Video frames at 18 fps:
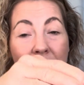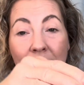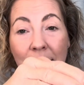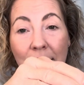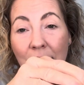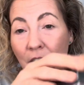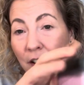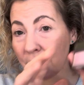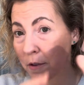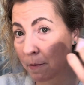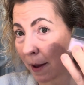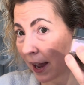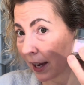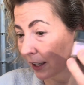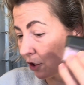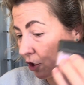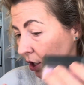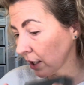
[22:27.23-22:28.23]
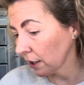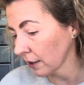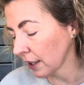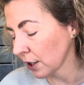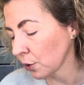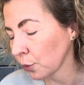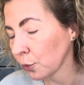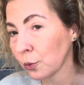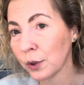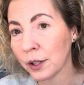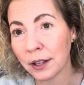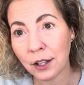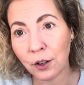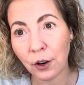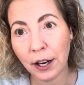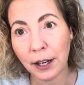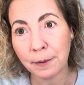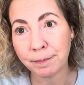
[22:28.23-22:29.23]
And I love the packaging. It's really
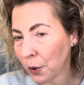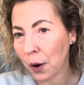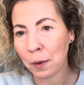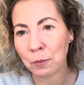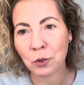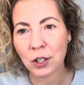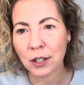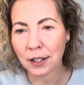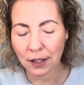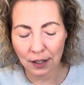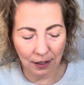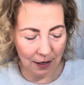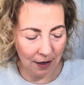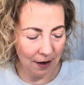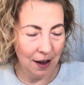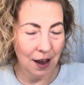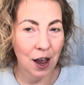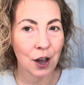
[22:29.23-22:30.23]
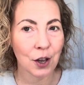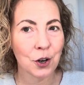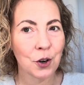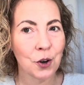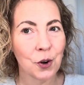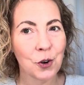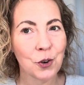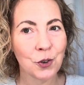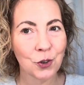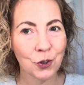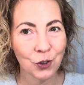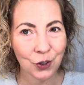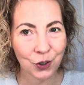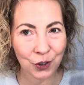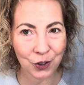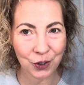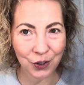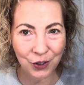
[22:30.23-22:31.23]
great. So I'm just gonna
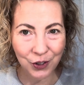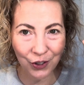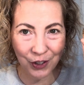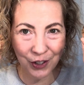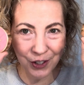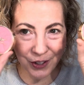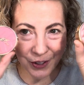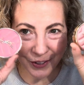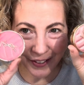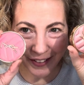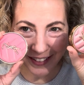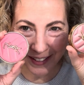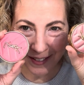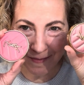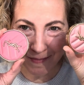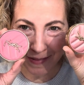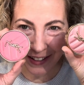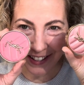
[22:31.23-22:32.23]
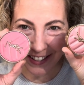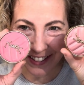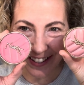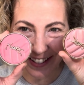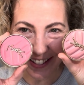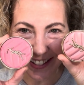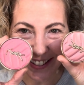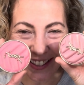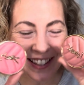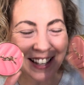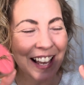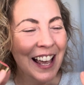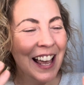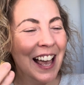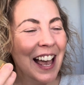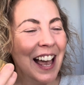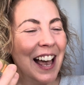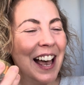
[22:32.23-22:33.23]
show you some blushes.
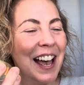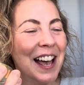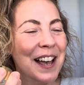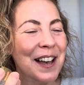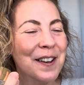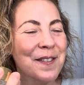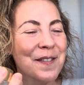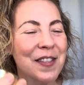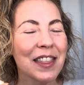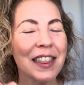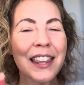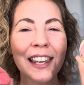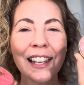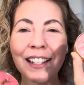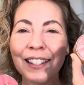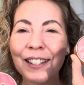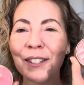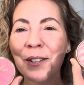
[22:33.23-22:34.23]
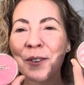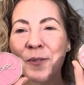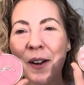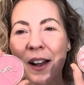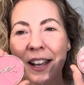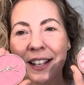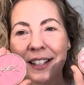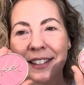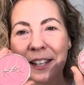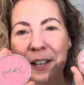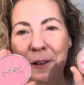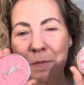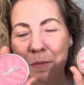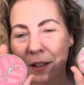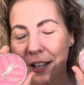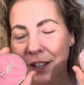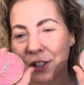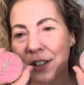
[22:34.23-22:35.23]
These new YSL
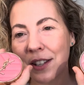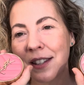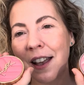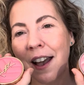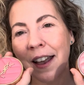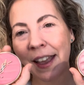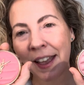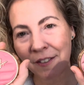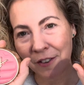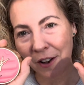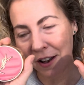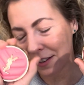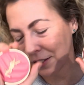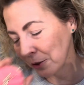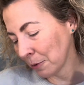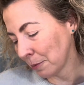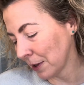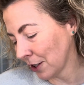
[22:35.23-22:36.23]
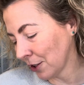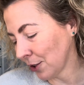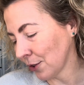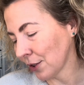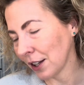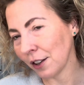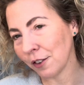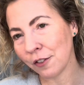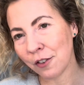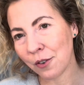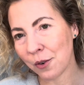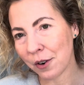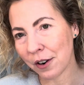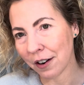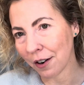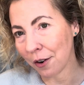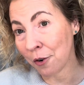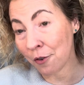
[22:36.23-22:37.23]
blushes I have also been using
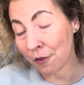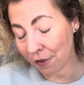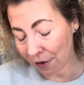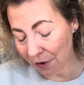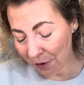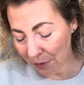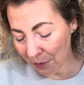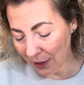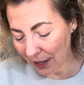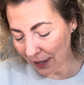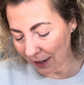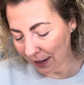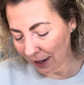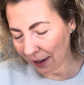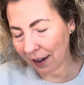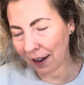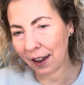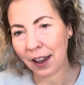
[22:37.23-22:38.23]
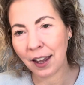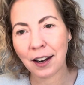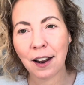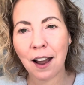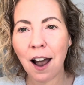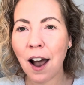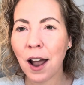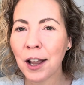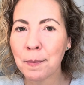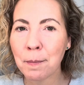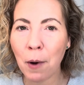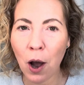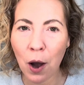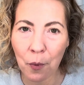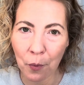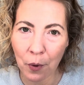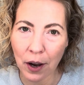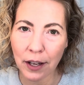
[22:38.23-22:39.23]
for over a week, and I
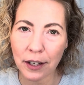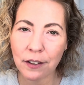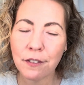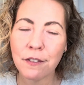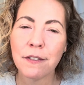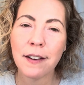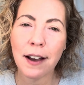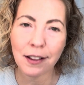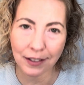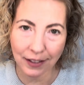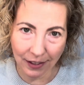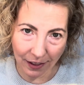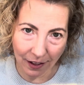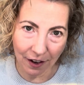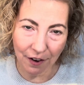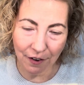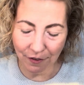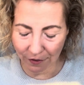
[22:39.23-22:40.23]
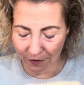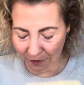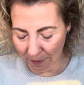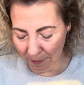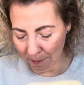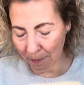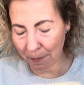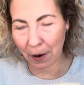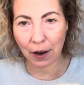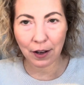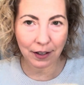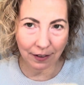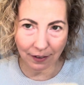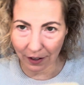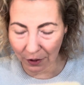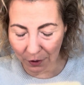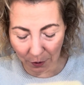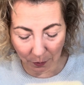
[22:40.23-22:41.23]
bought one, fell in love, bought
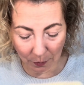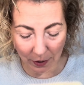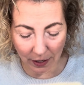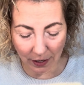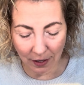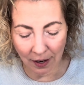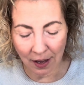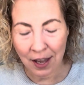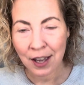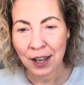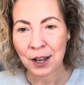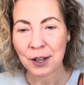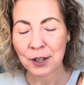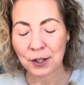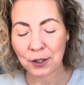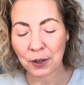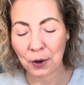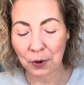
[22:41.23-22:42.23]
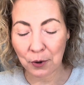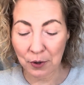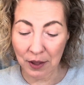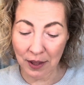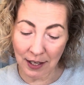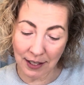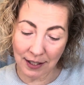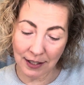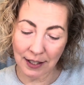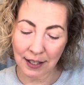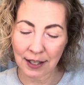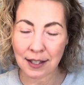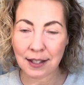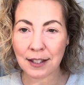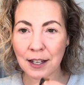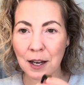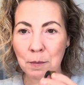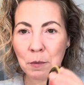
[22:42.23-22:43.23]
another one. So this
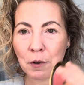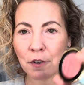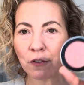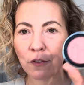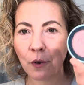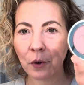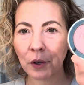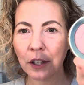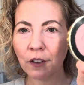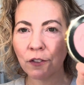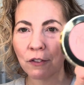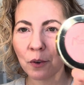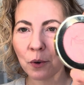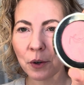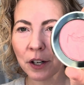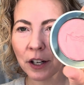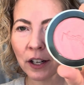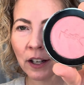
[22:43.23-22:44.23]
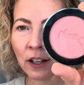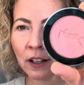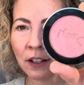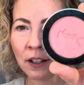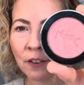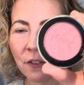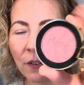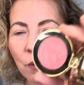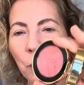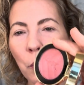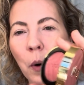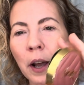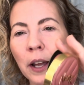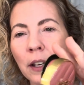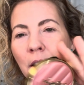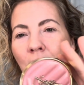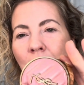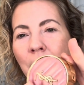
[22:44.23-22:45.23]
is number 44.
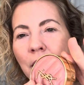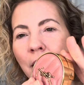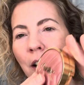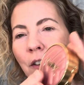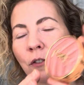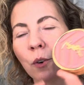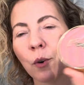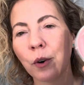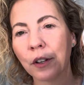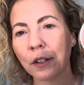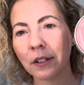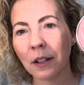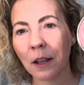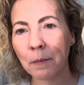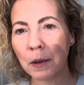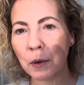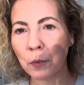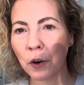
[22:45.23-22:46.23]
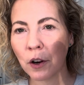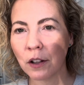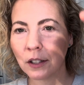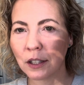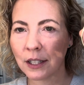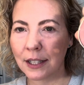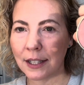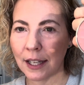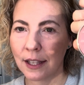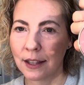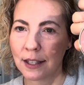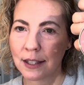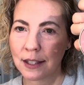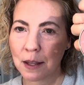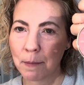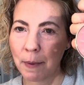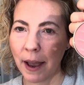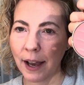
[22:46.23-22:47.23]
One, like, of course, I mean, we're all going to say this,
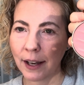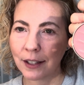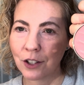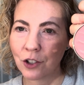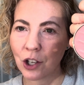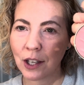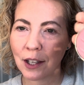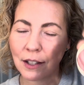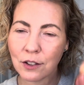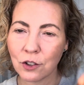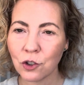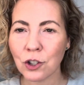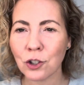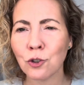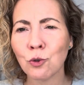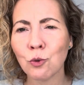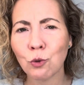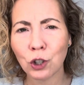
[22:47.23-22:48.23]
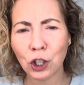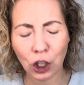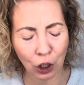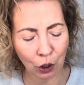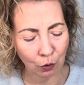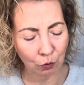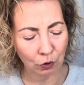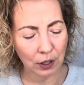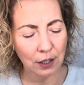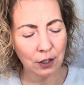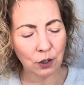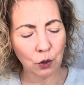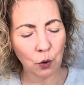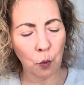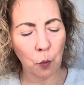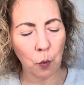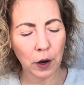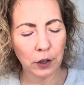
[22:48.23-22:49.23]
the packaging is just so cute. It's
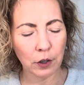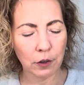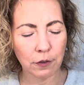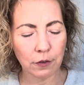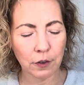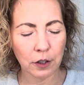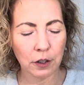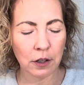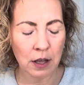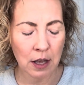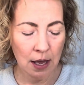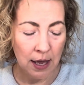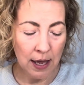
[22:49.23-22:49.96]
so wonderful.